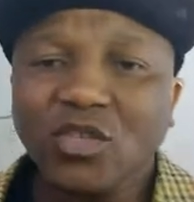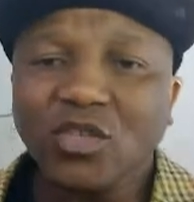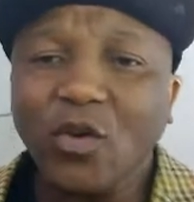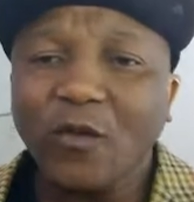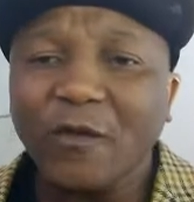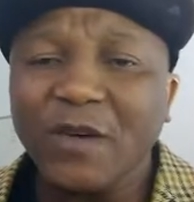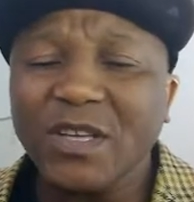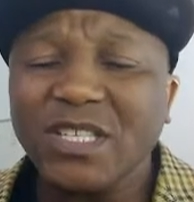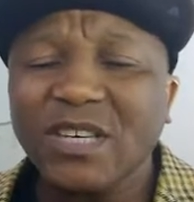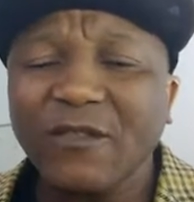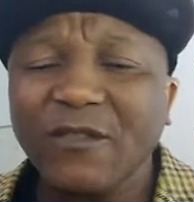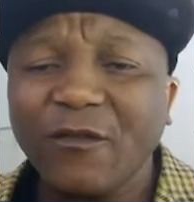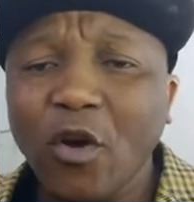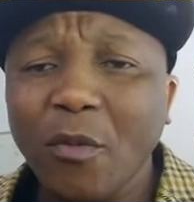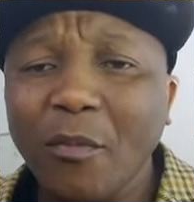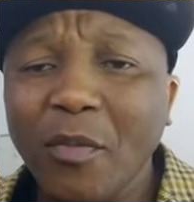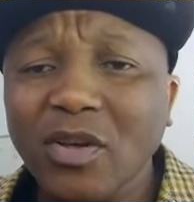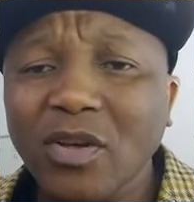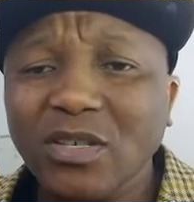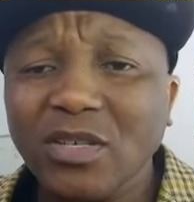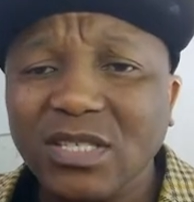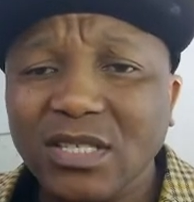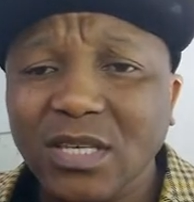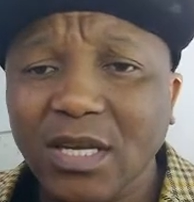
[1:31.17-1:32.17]
So first and
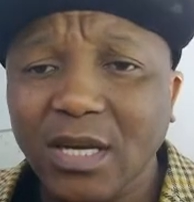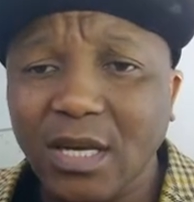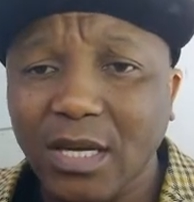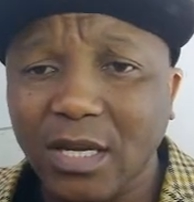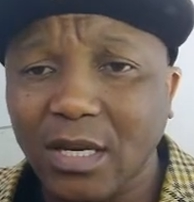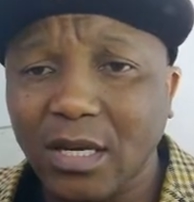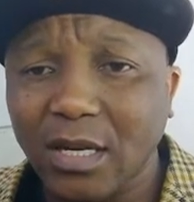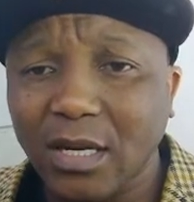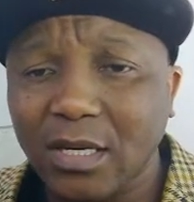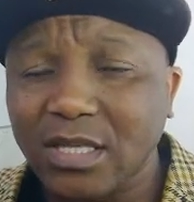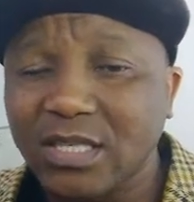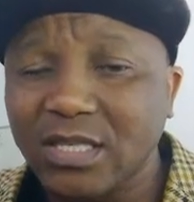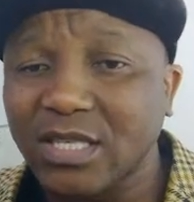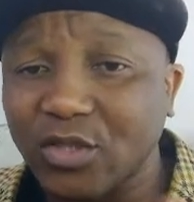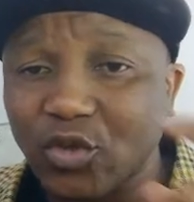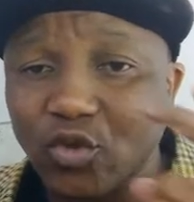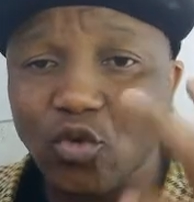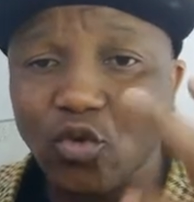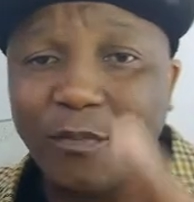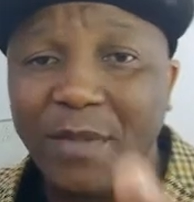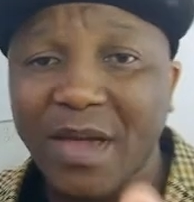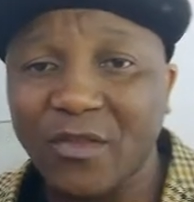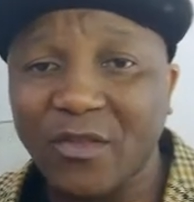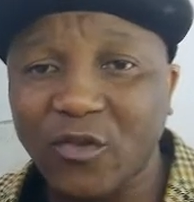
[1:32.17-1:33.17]
foremost, is a
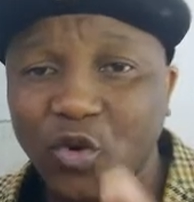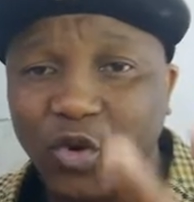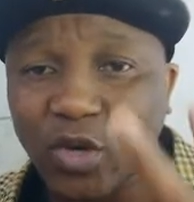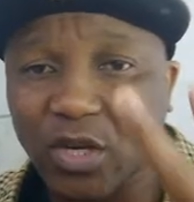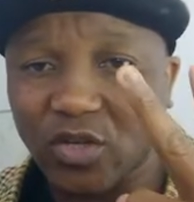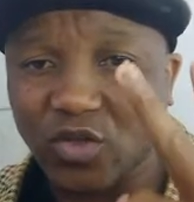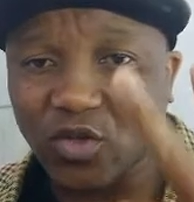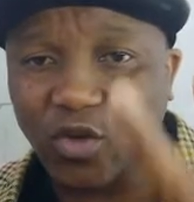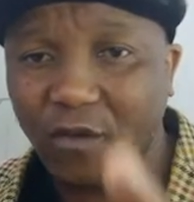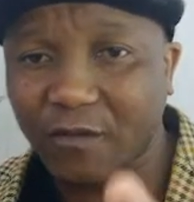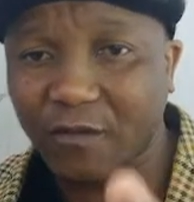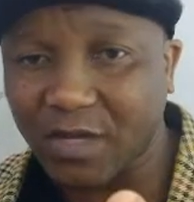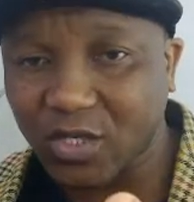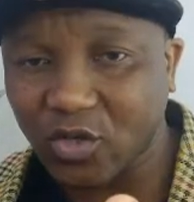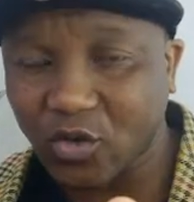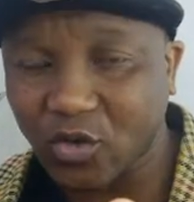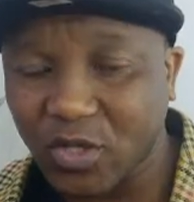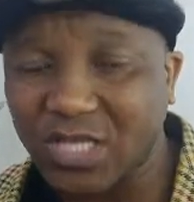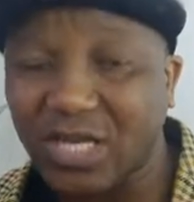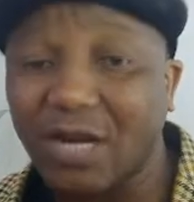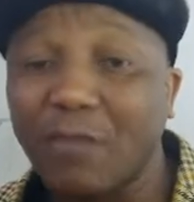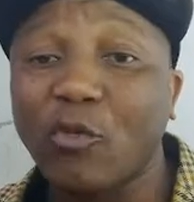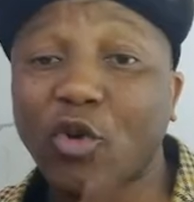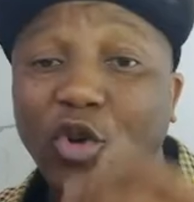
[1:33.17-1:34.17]
two method you can solve this
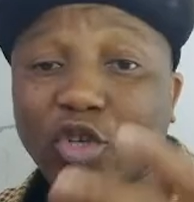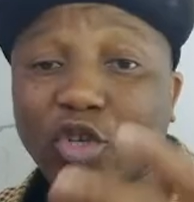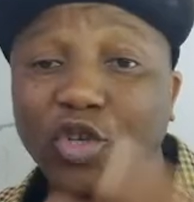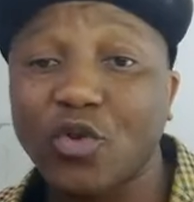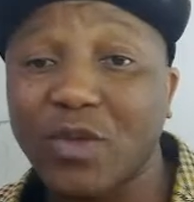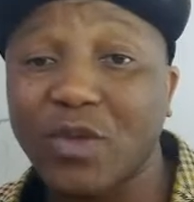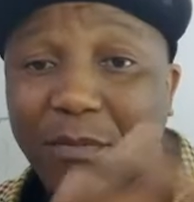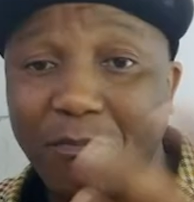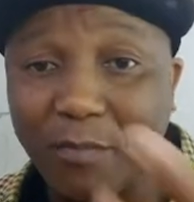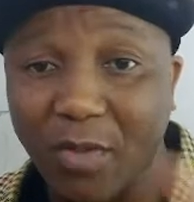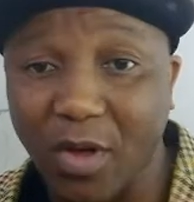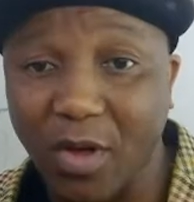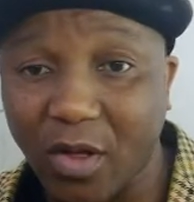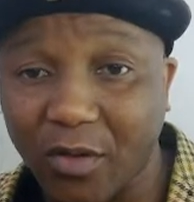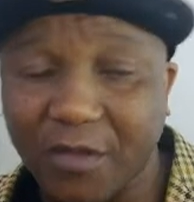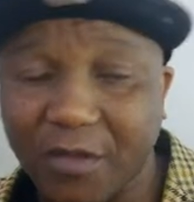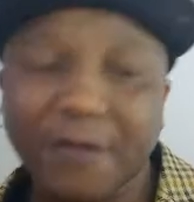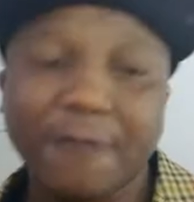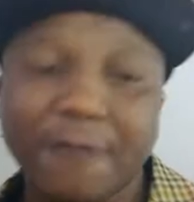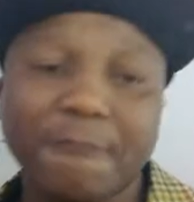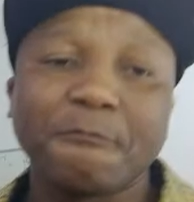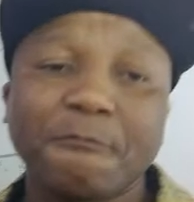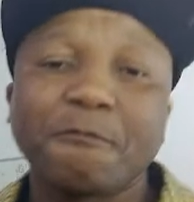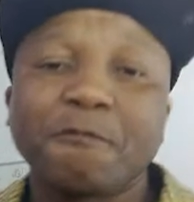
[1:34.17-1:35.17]
question. I'm going to show you them both.